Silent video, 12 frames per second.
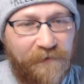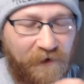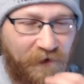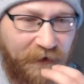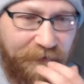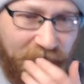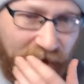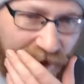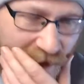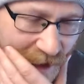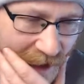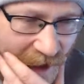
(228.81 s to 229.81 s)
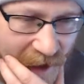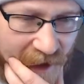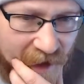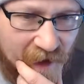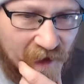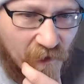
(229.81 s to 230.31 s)
All right.
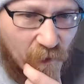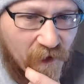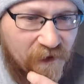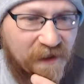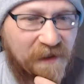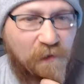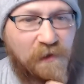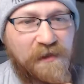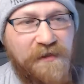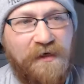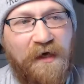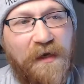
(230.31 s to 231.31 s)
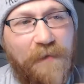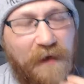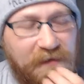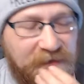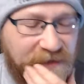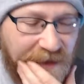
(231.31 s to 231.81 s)
And the one thing I wanted to talk
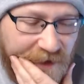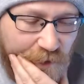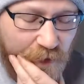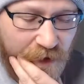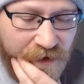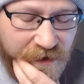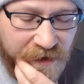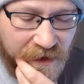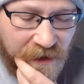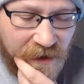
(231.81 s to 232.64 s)
about tonight was